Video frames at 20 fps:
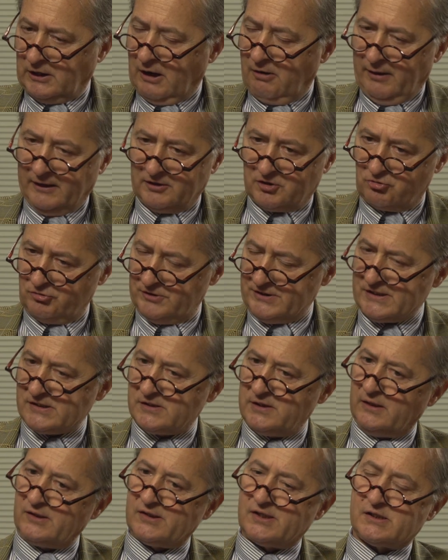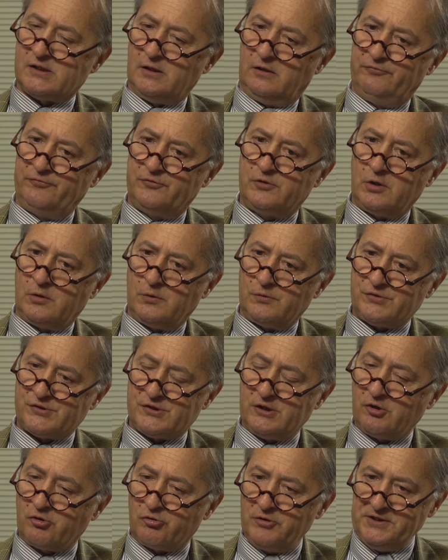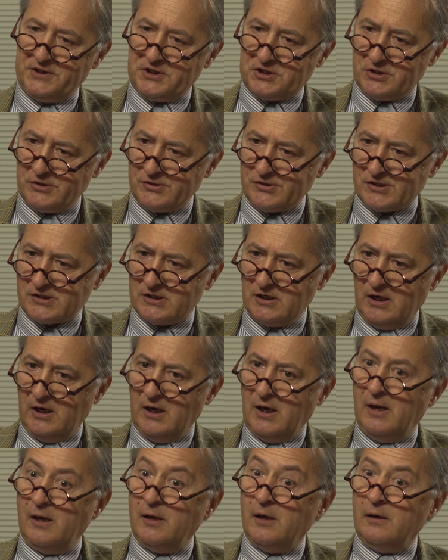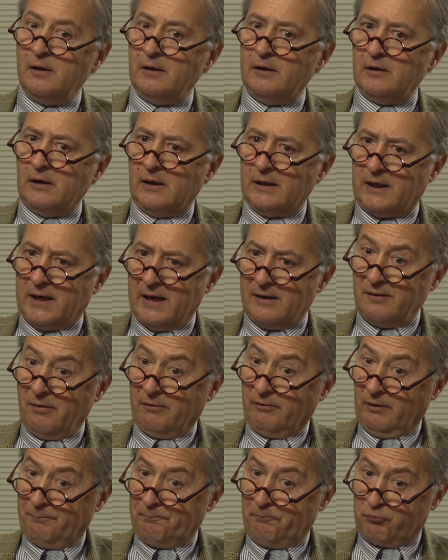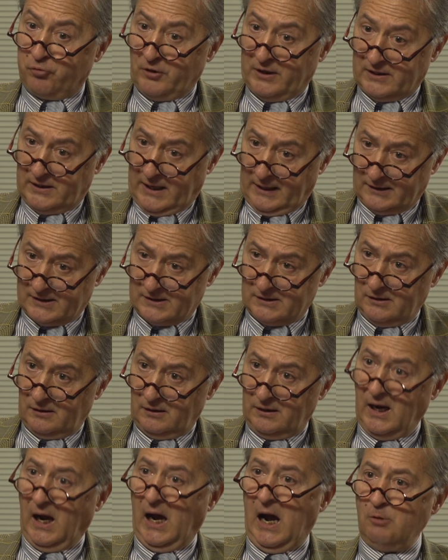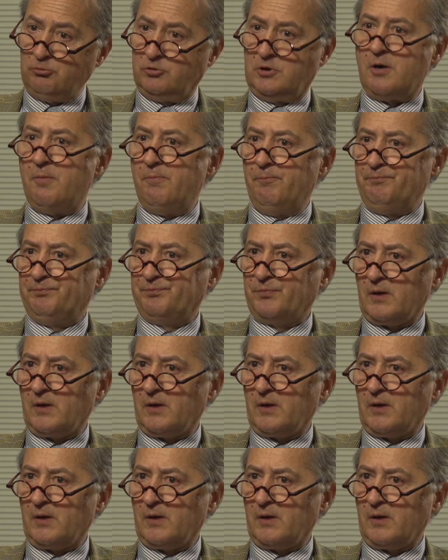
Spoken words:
characteristics of those secretions can predict the outcome.